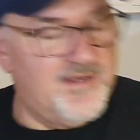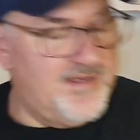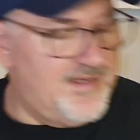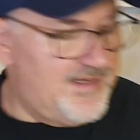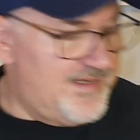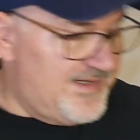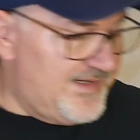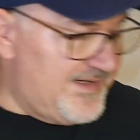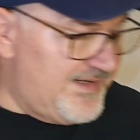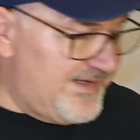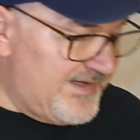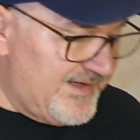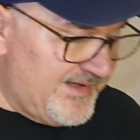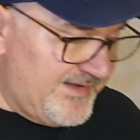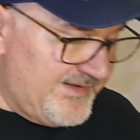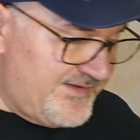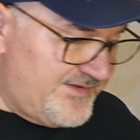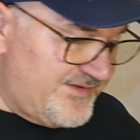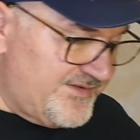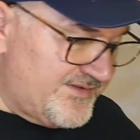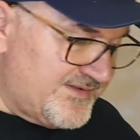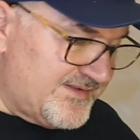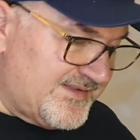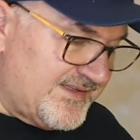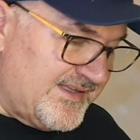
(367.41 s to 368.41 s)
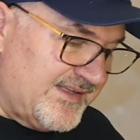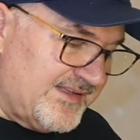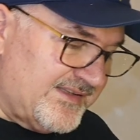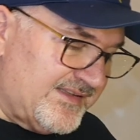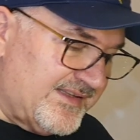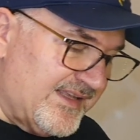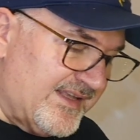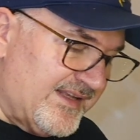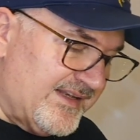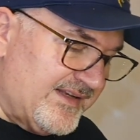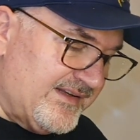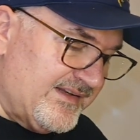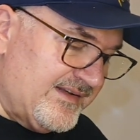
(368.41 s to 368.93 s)
and I just think
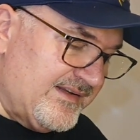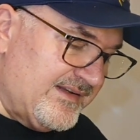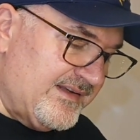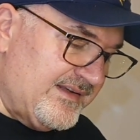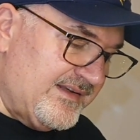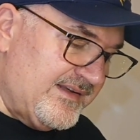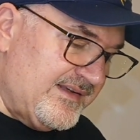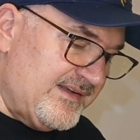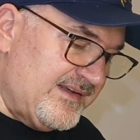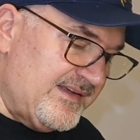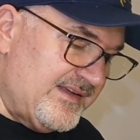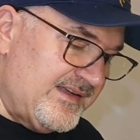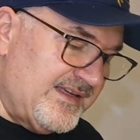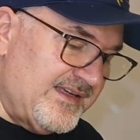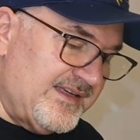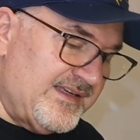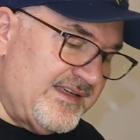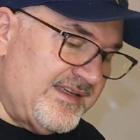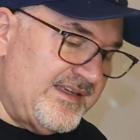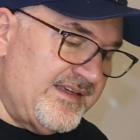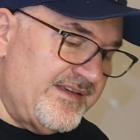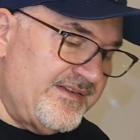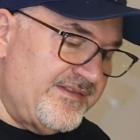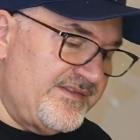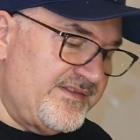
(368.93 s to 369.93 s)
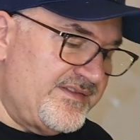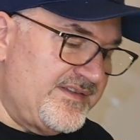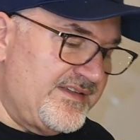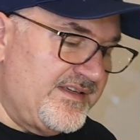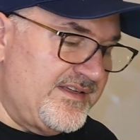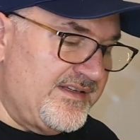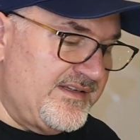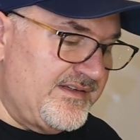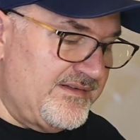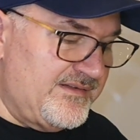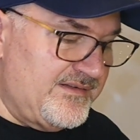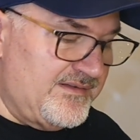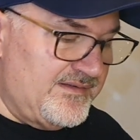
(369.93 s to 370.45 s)
that it gives
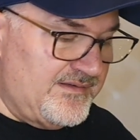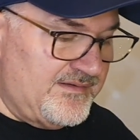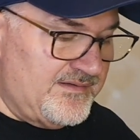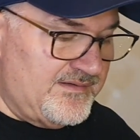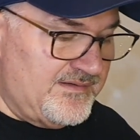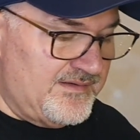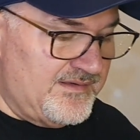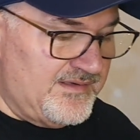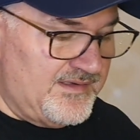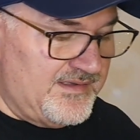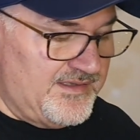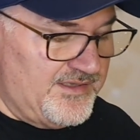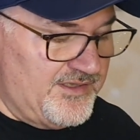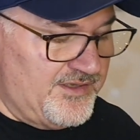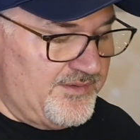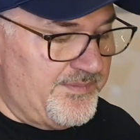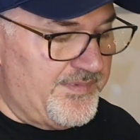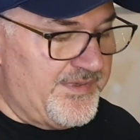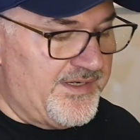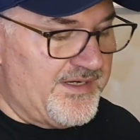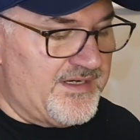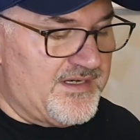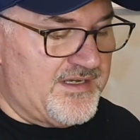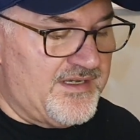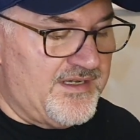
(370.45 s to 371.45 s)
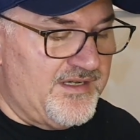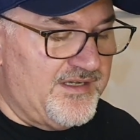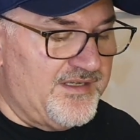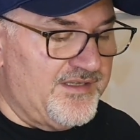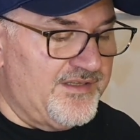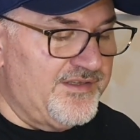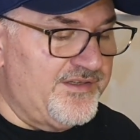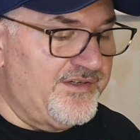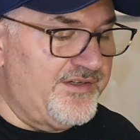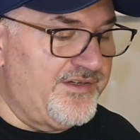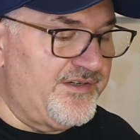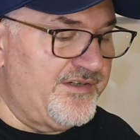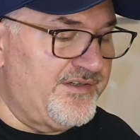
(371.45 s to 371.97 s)
it a little bit of
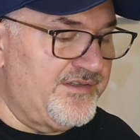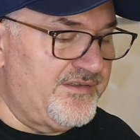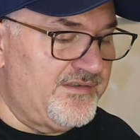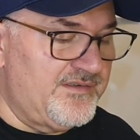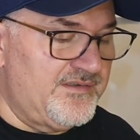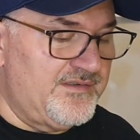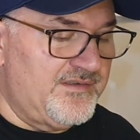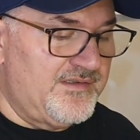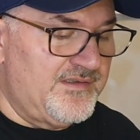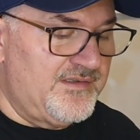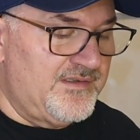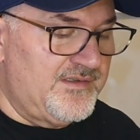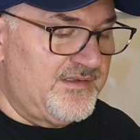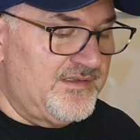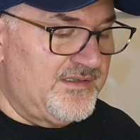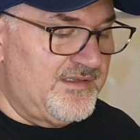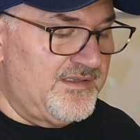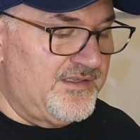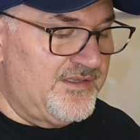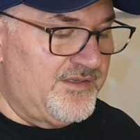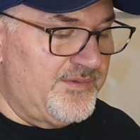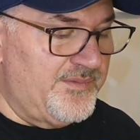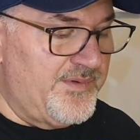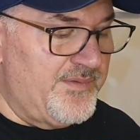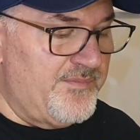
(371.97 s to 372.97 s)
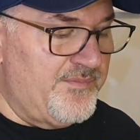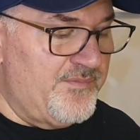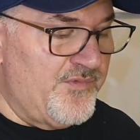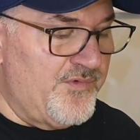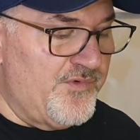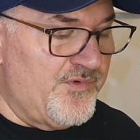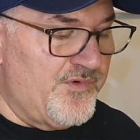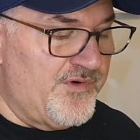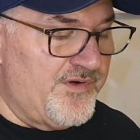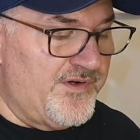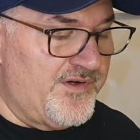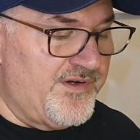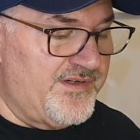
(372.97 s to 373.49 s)
color, a little bit
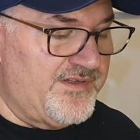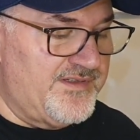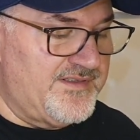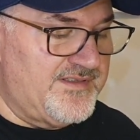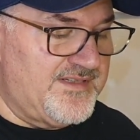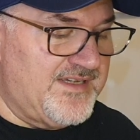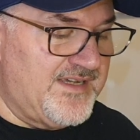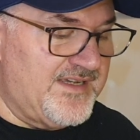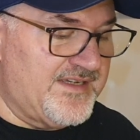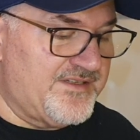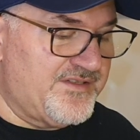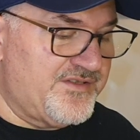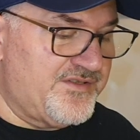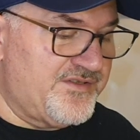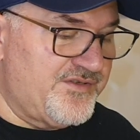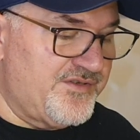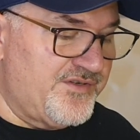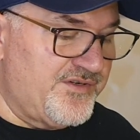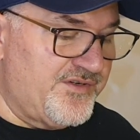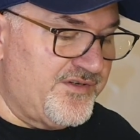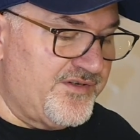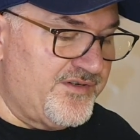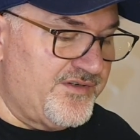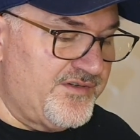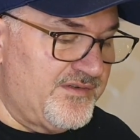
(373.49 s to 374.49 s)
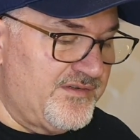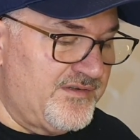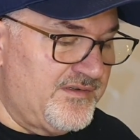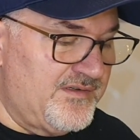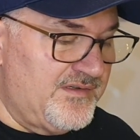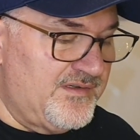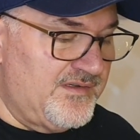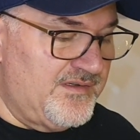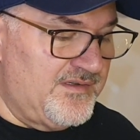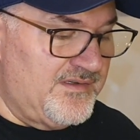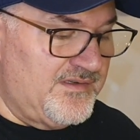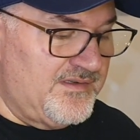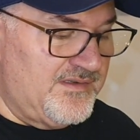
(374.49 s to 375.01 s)
more texture.
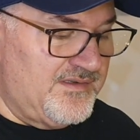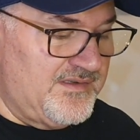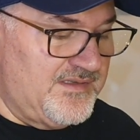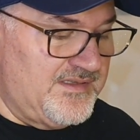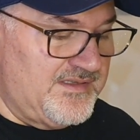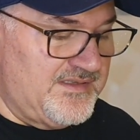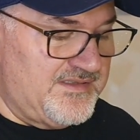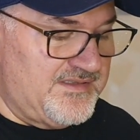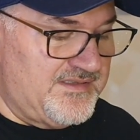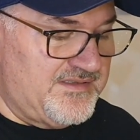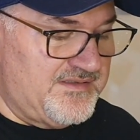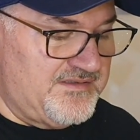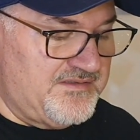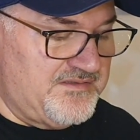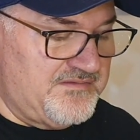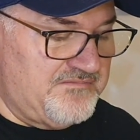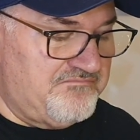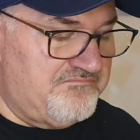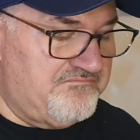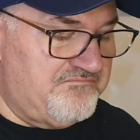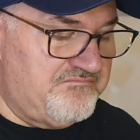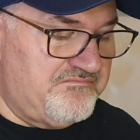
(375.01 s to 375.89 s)
It's